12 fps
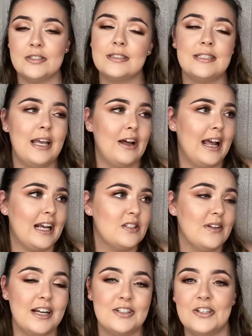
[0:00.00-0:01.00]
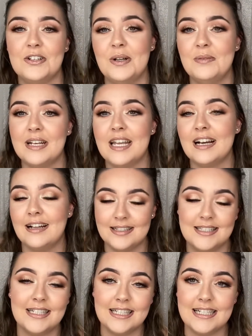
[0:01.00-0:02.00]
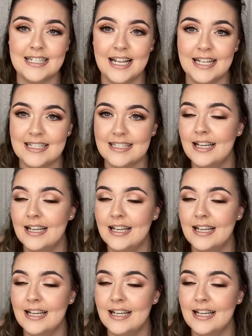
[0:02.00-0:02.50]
See on X Factor and all, and he constantly says